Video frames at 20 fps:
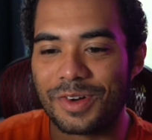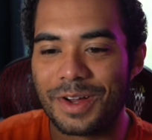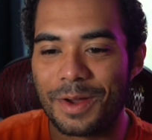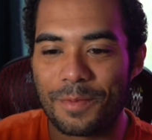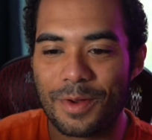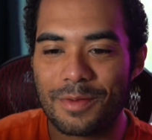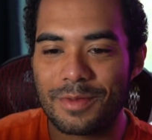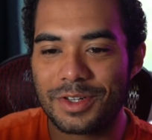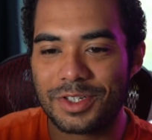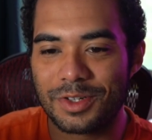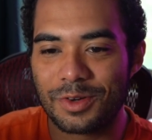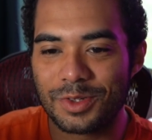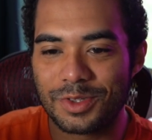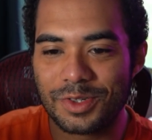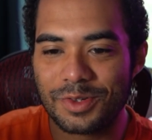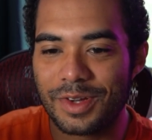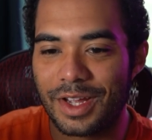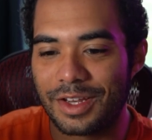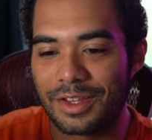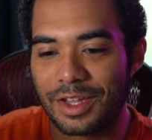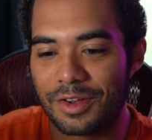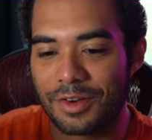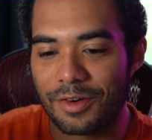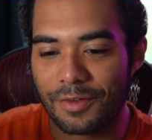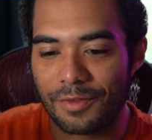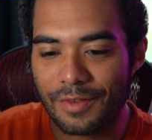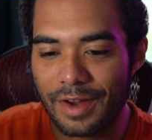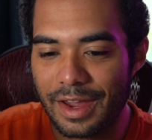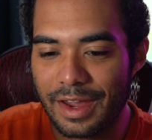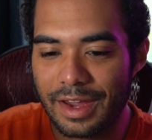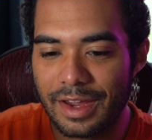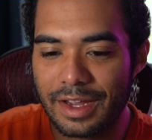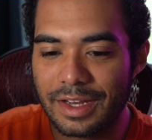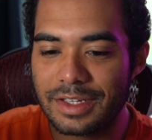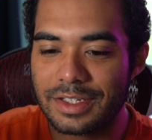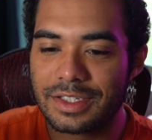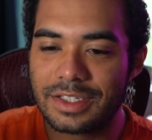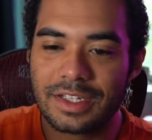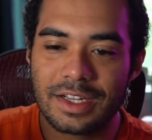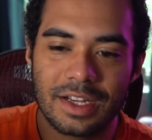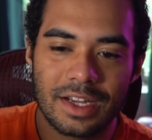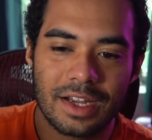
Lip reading: It pretty much shows you again like your range,